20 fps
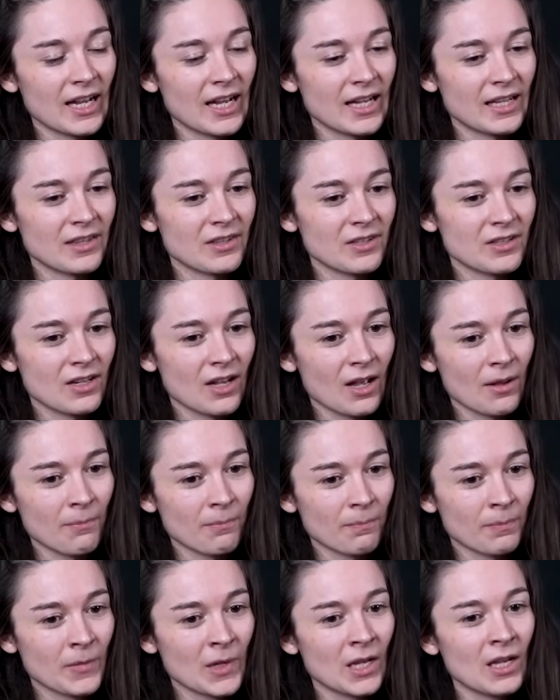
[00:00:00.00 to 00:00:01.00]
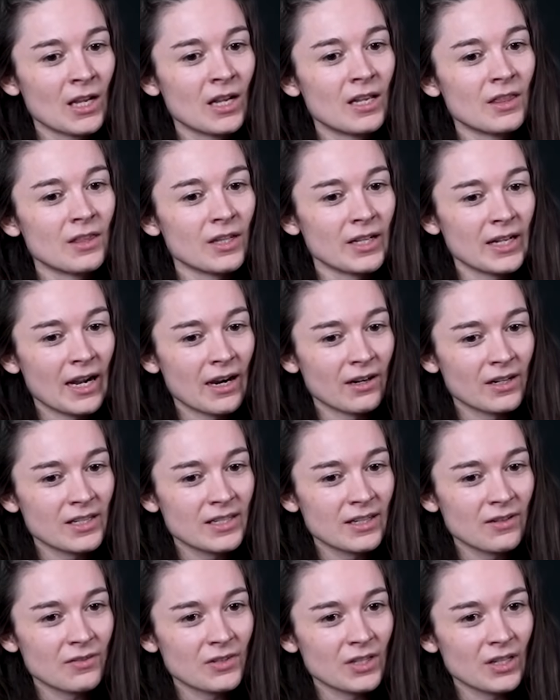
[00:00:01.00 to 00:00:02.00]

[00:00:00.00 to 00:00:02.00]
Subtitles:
And the narratives